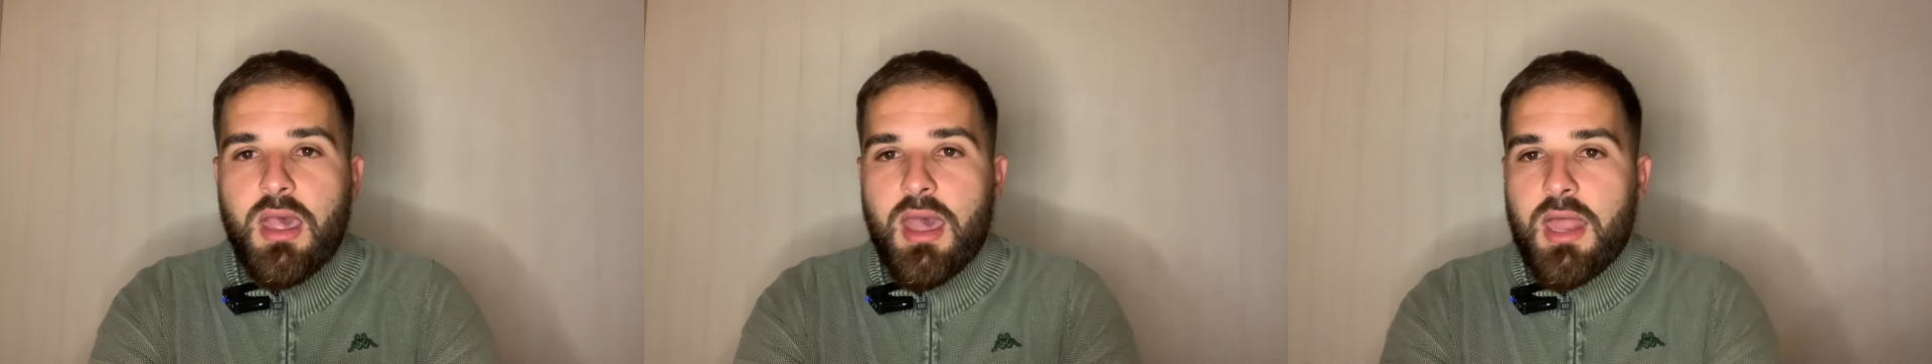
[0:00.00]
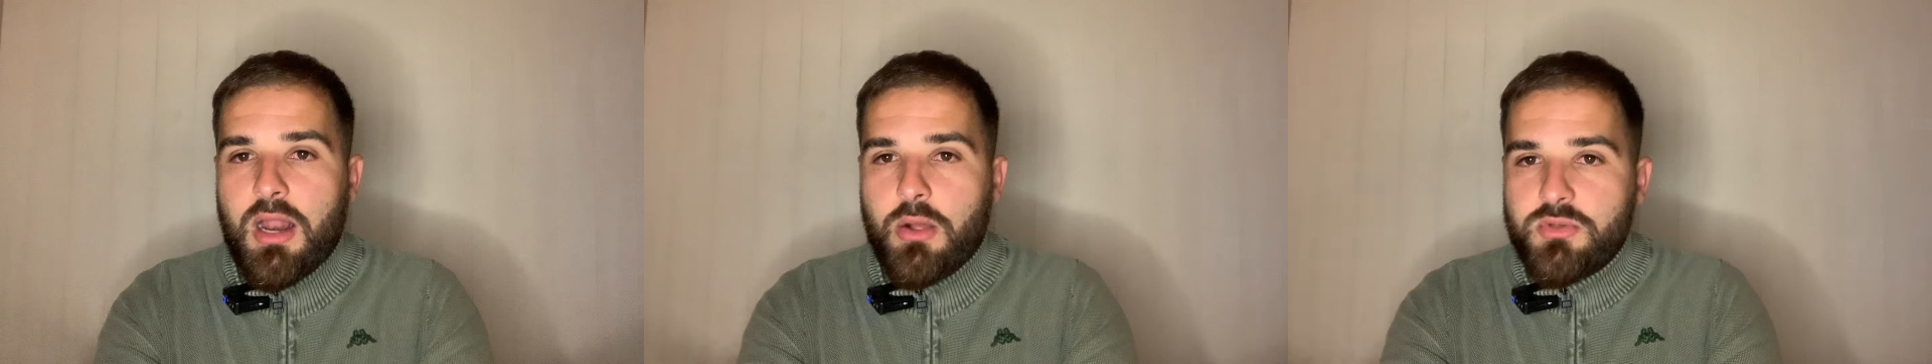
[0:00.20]

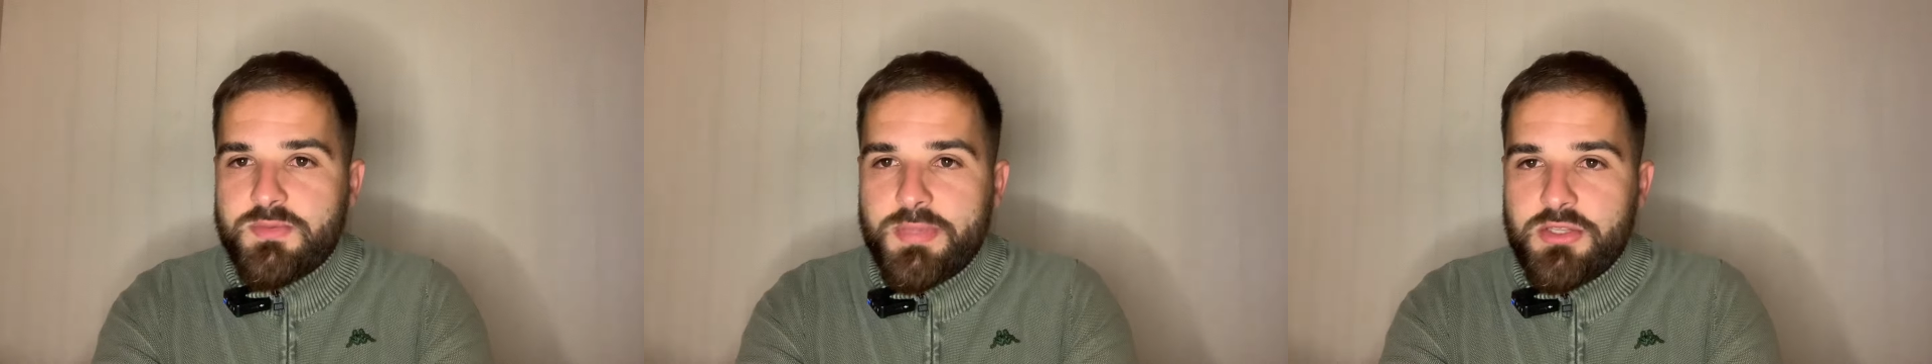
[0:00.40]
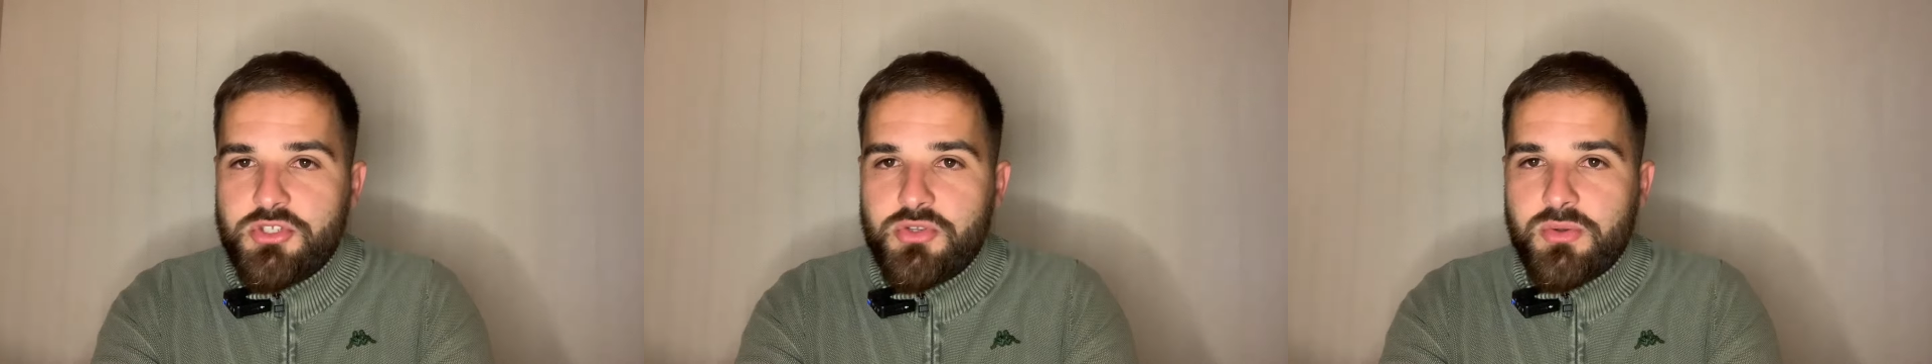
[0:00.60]
And I will
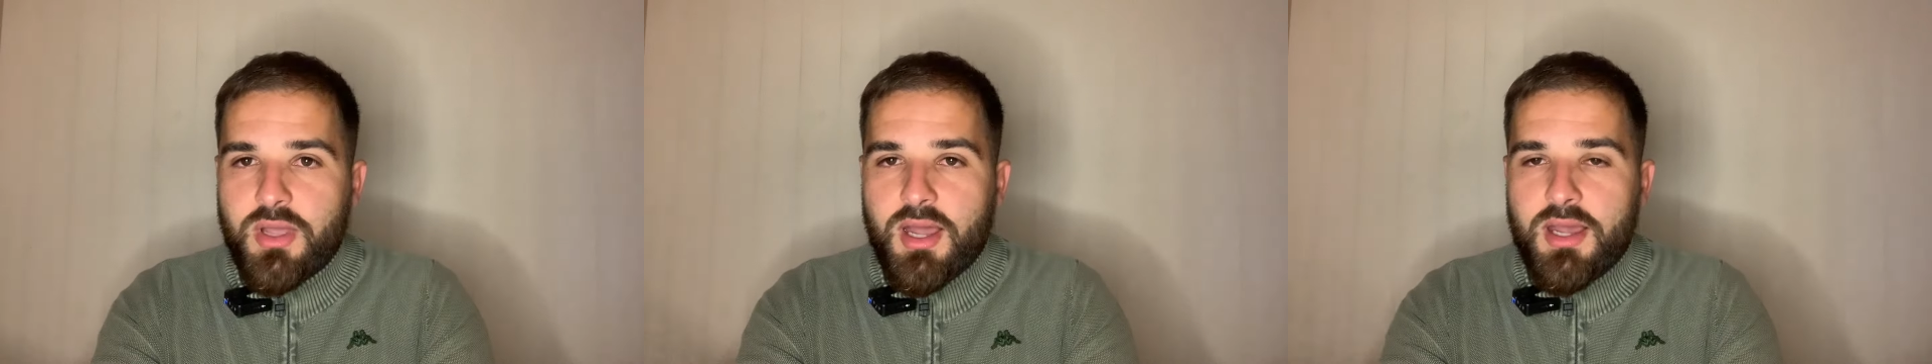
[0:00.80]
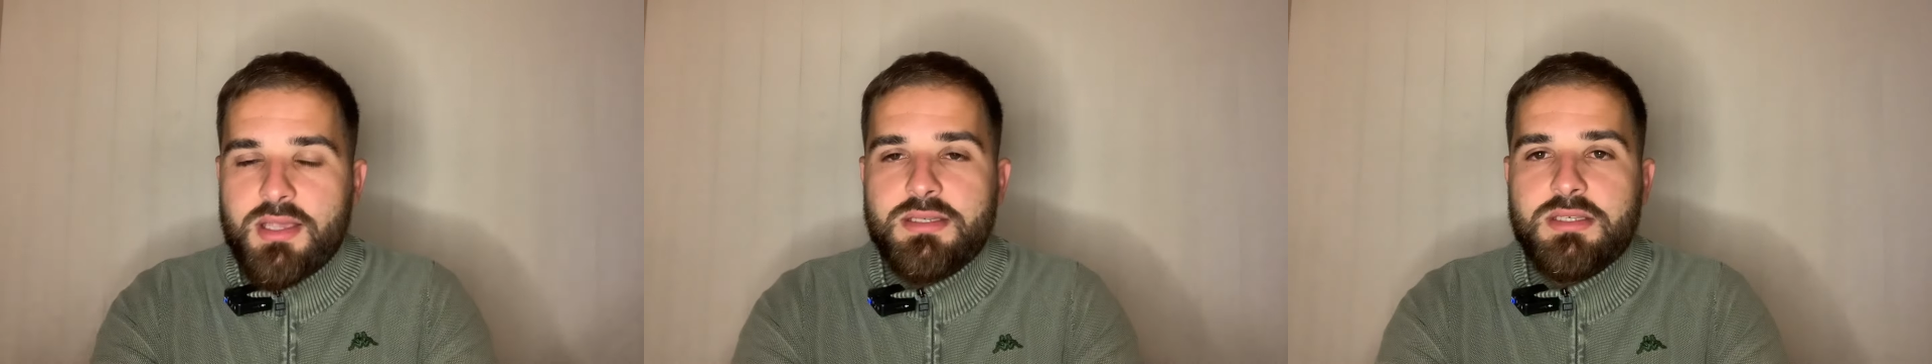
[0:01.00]
speak to you
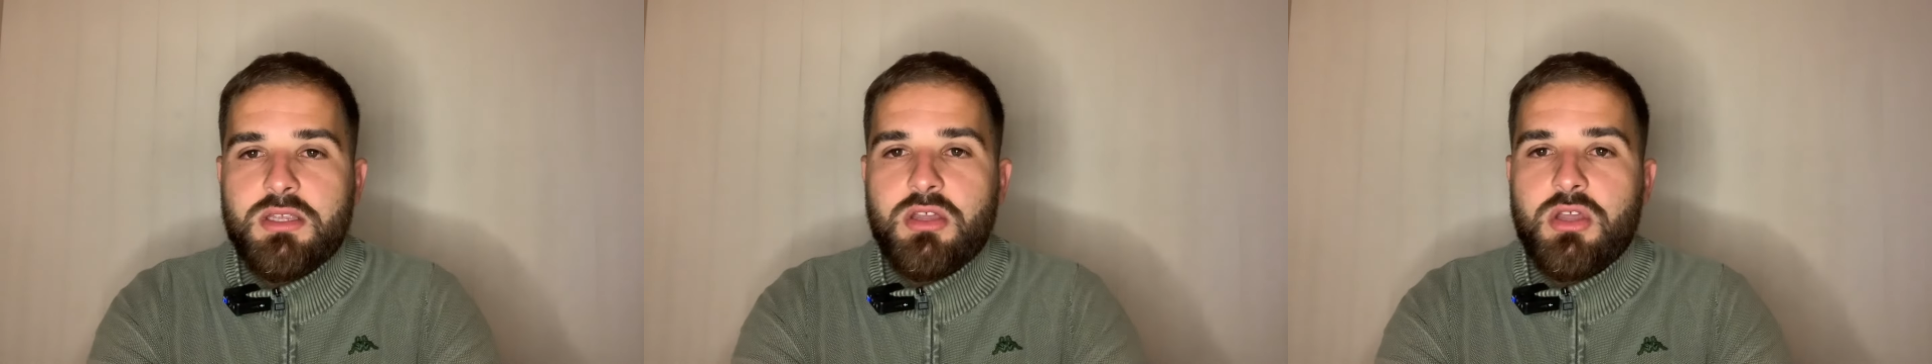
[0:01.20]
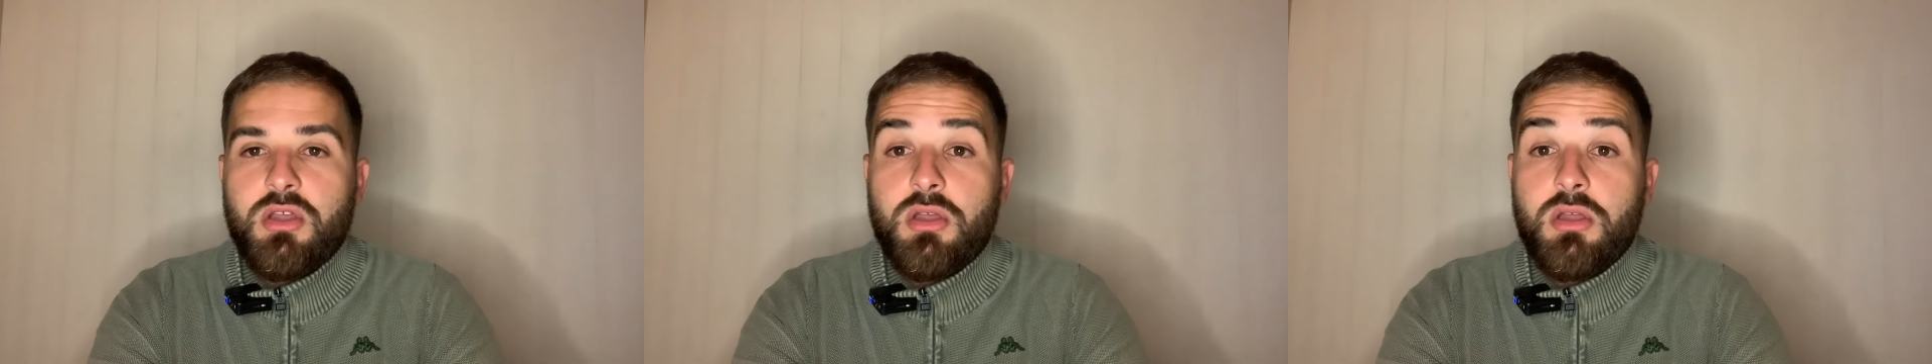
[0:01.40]
guys
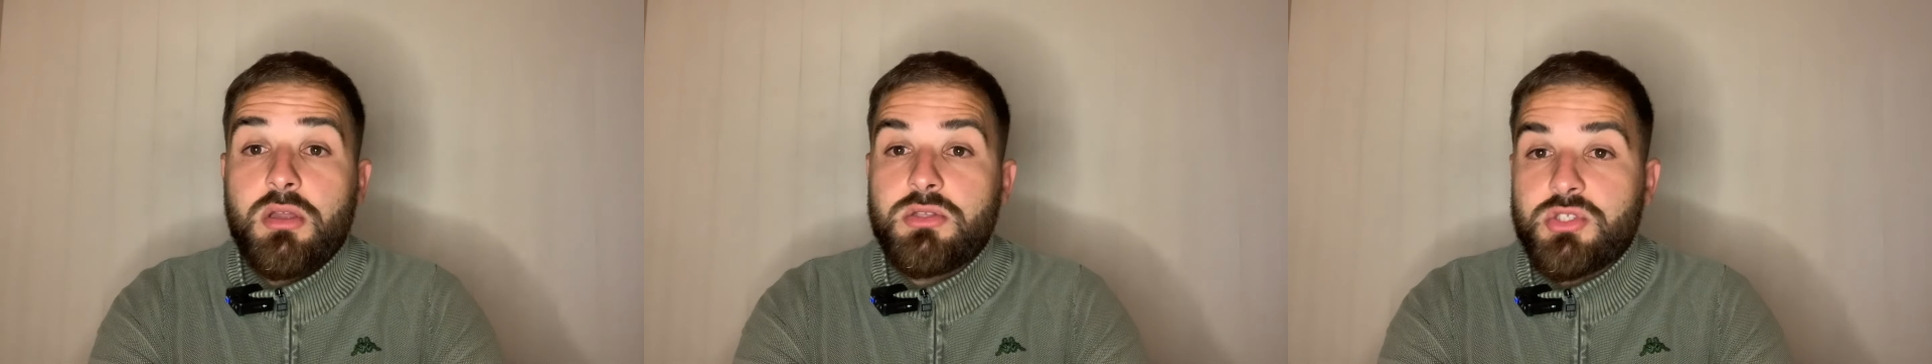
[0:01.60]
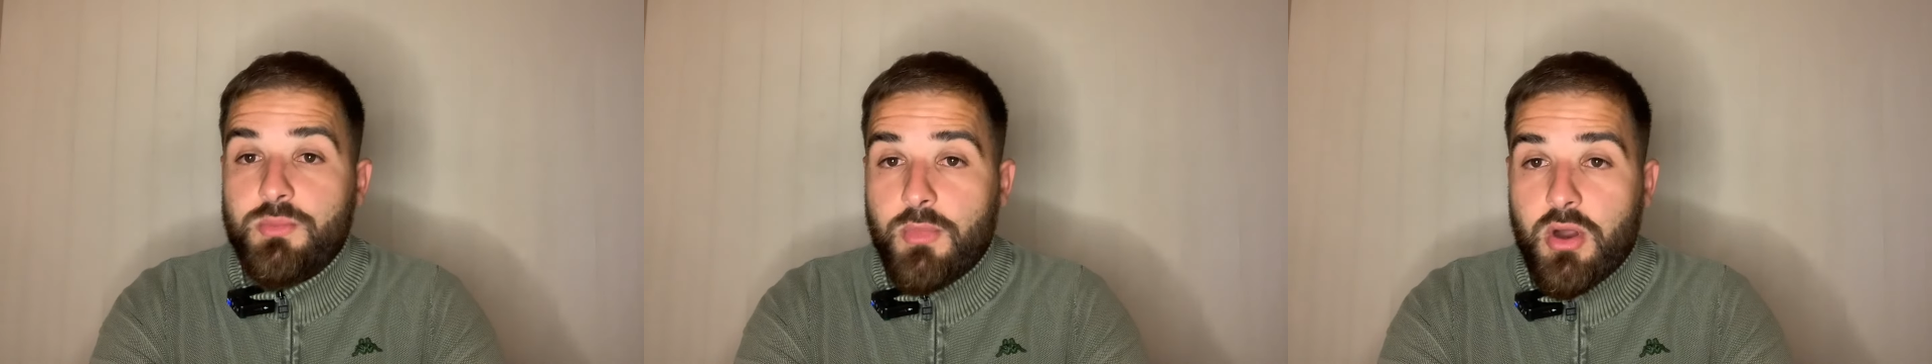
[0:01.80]

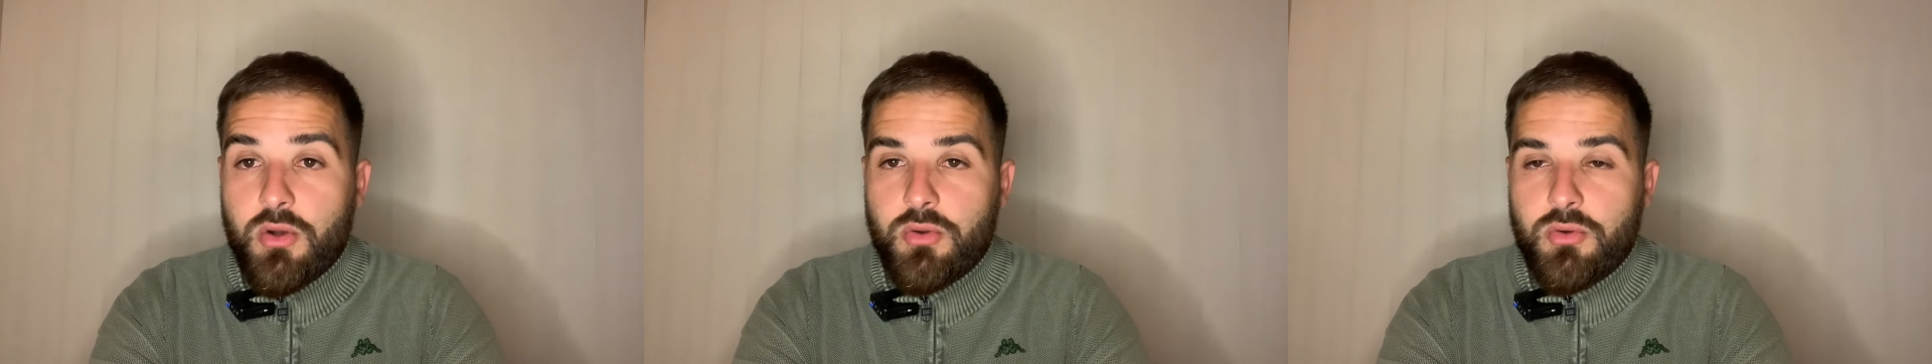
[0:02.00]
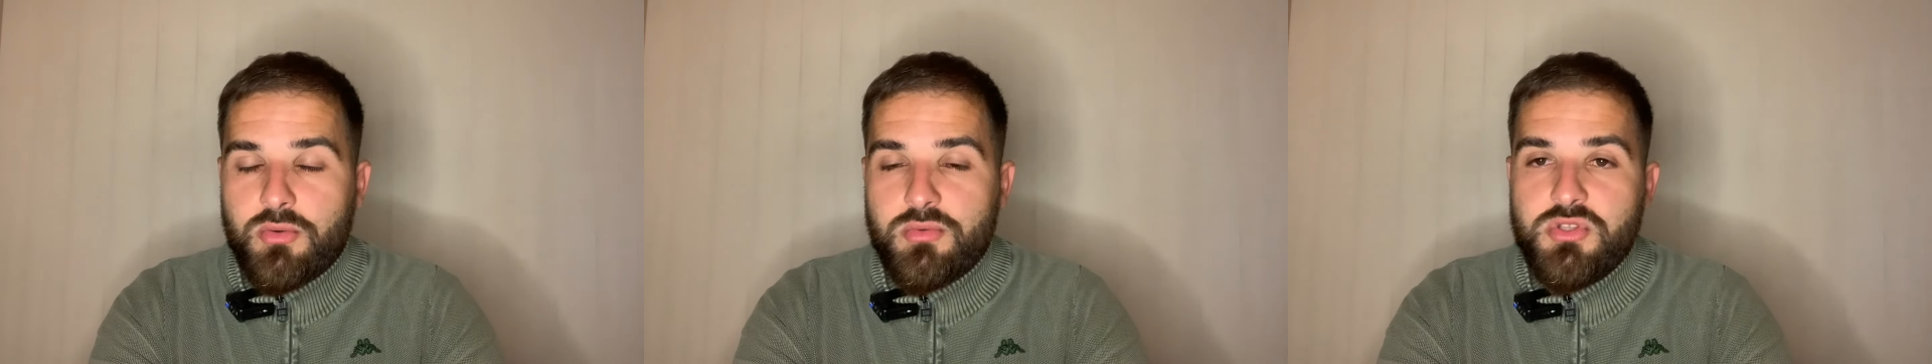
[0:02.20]

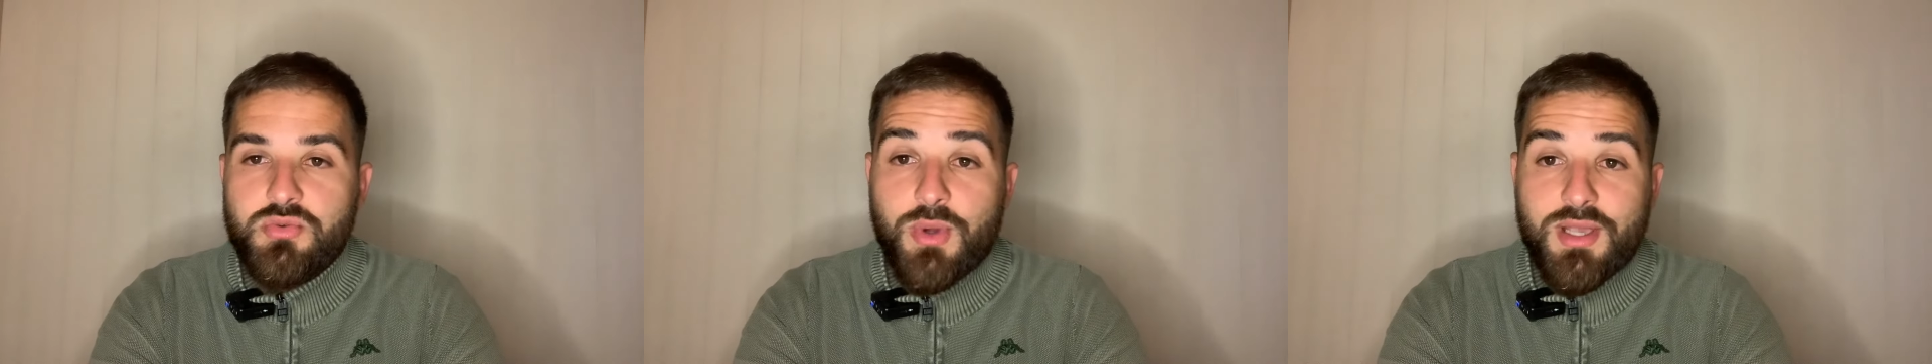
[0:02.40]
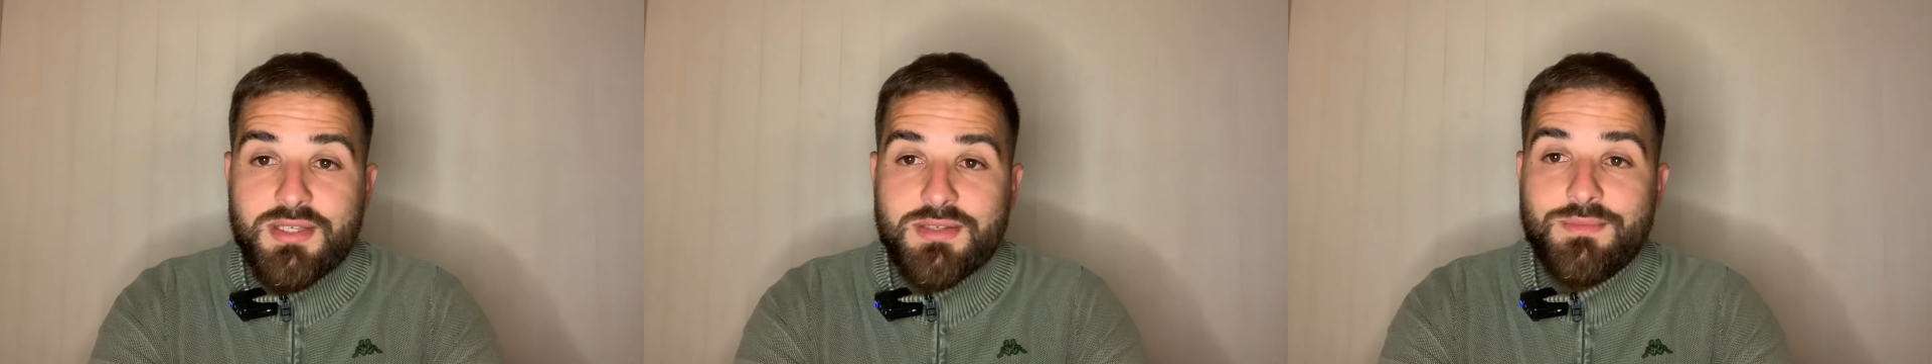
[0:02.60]
tomorrow
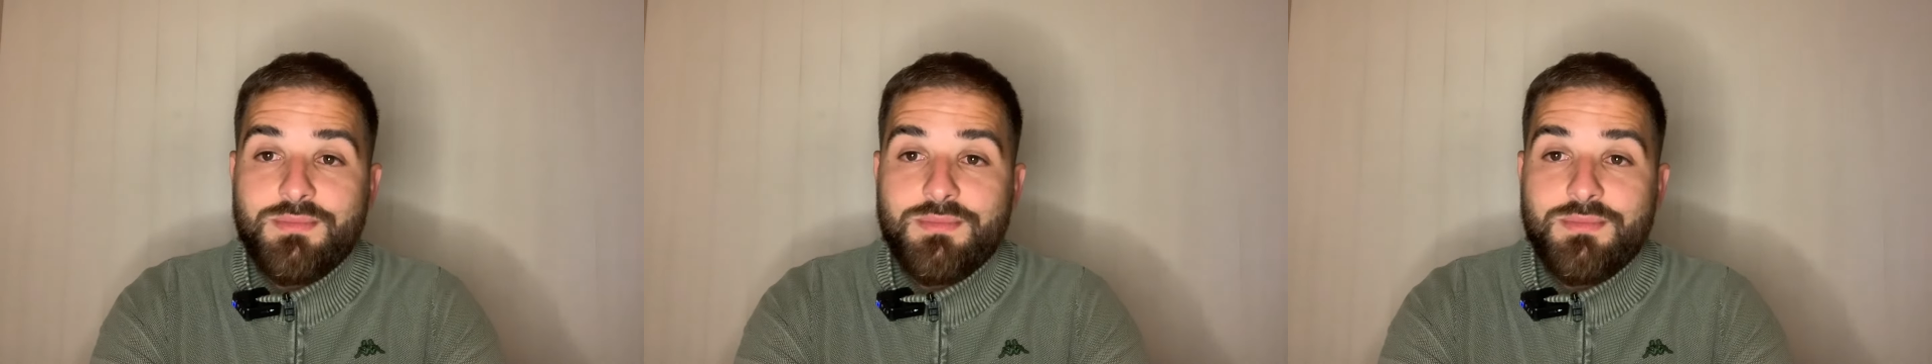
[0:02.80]
twice.